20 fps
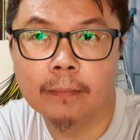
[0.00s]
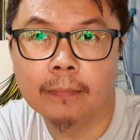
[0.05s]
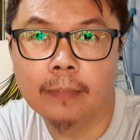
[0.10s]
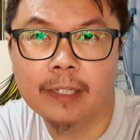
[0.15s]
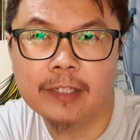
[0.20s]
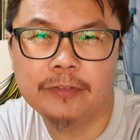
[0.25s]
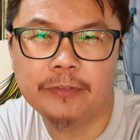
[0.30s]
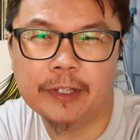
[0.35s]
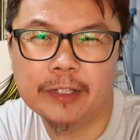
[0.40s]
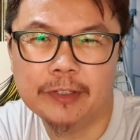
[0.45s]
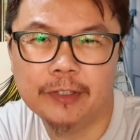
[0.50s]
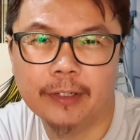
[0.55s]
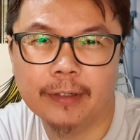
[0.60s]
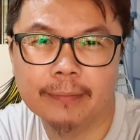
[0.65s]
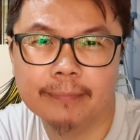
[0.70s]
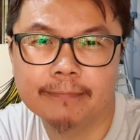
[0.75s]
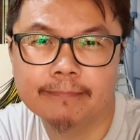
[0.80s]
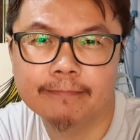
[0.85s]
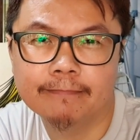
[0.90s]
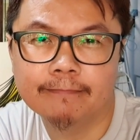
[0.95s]
Let's face it,
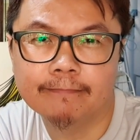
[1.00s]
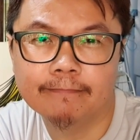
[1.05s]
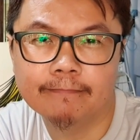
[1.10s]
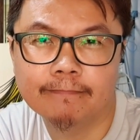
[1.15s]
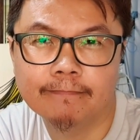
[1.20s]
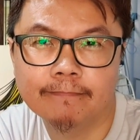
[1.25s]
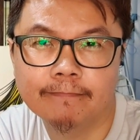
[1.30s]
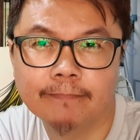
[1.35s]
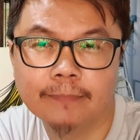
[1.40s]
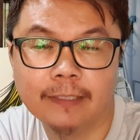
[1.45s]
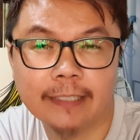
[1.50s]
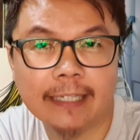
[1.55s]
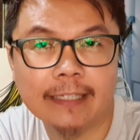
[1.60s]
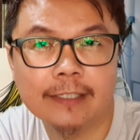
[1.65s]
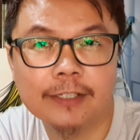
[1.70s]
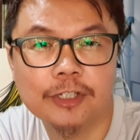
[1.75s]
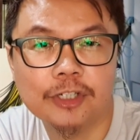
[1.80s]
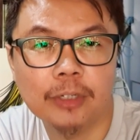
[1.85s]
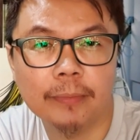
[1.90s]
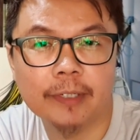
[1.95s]

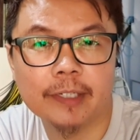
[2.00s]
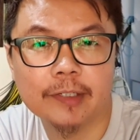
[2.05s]
censorship